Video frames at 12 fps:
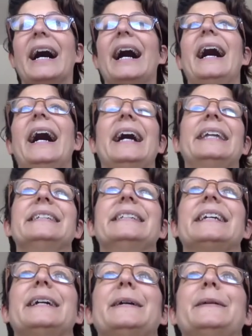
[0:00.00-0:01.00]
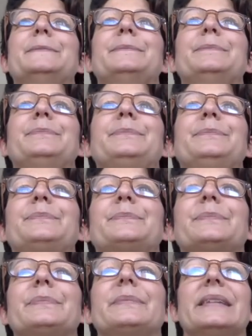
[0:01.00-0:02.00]
And
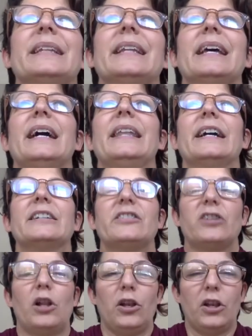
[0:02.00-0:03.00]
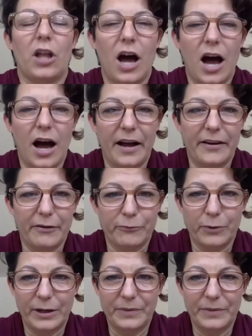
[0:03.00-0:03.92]
there's a lot of warm